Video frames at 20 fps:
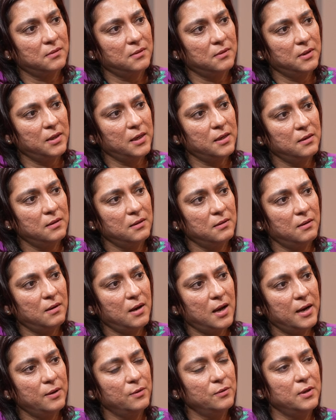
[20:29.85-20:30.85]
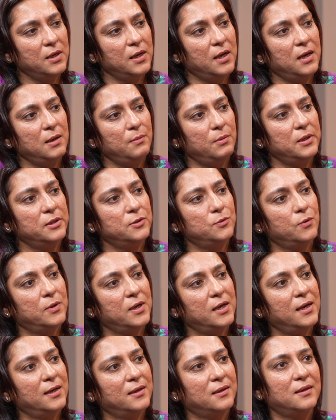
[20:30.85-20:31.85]
Yeah, I don't think anybody is
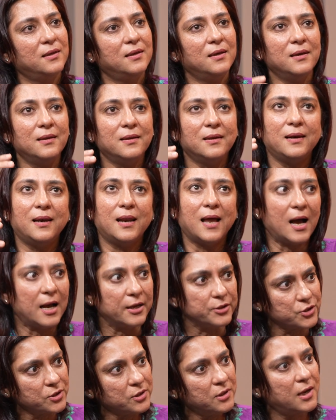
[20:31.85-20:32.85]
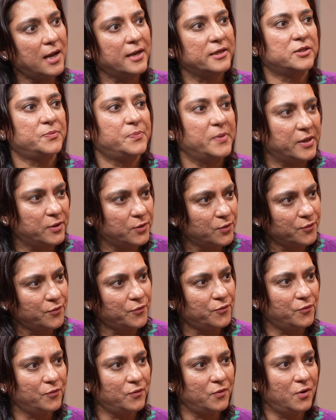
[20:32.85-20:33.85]
looking at the larger aspect of
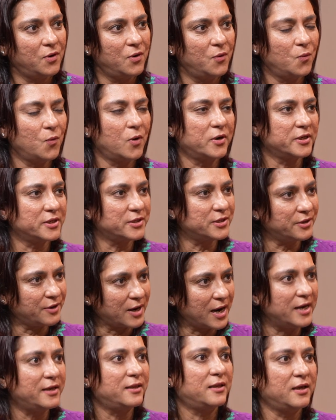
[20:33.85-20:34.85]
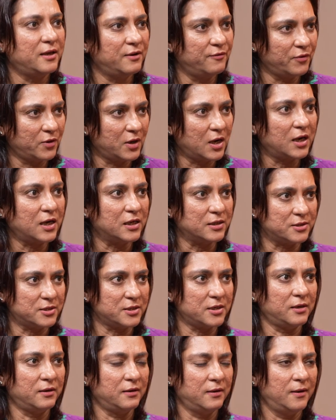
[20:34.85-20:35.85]
what is the right thing for our
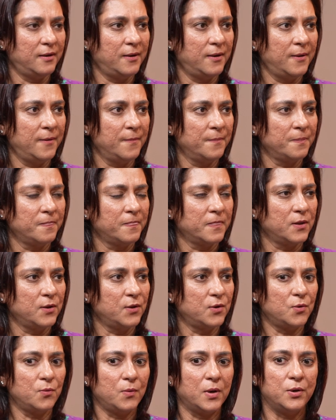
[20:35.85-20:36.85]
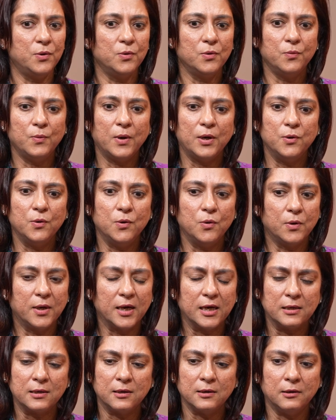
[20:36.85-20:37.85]
country. When you look
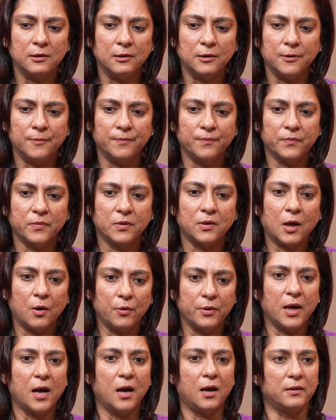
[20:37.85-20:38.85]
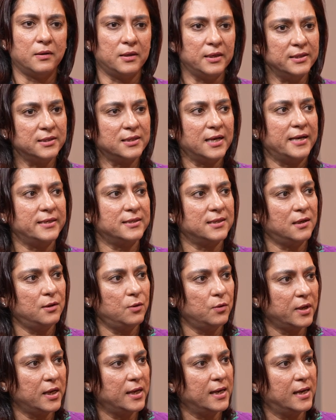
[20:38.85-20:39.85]
at now, yeah, these guys are
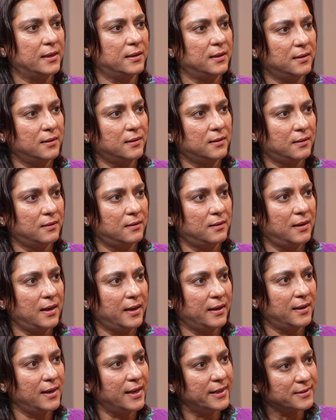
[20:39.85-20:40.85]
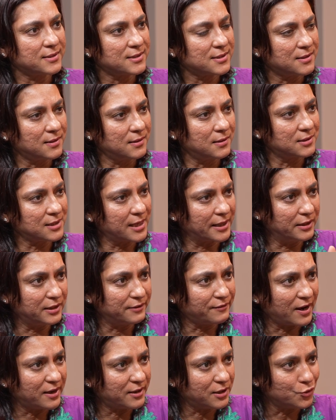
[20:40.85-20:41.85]
looking at it like it's like a
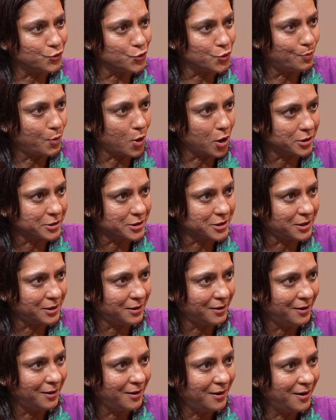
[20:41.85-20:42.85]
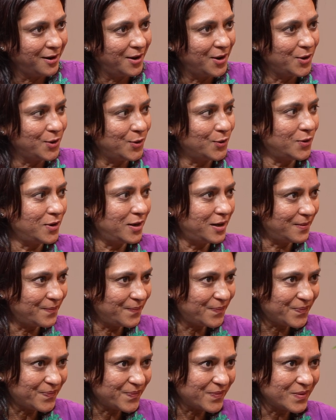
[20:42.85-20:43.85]
divide and rule policy.
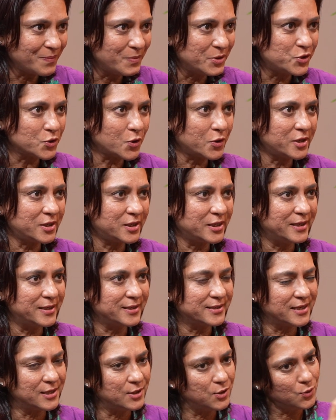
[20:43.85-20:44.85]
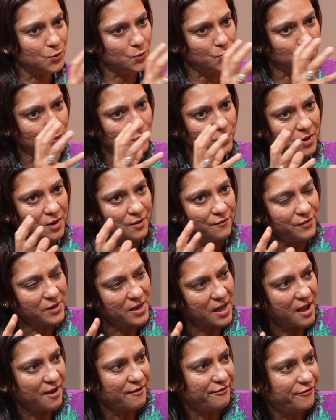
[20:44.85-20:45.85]
Majority is Hindu. We
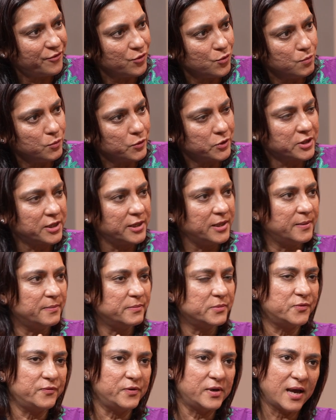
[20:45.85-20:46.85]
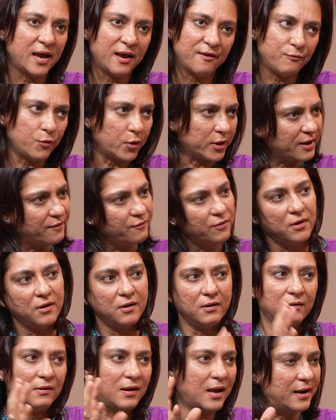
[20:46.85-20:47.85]
have few Muslims. We have
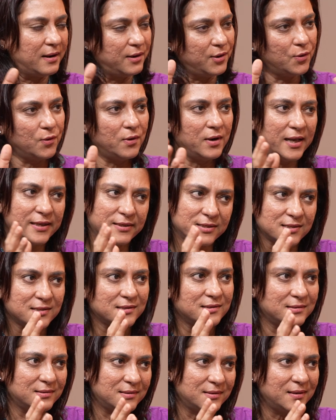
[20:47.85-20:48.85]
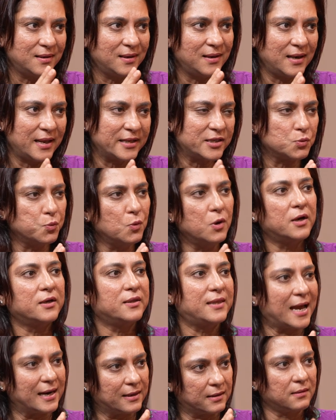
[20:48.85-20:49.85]
whatever, and let's work
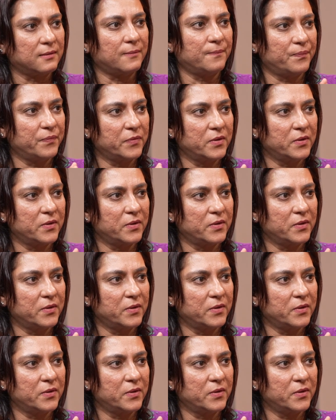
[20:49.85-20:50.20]
that.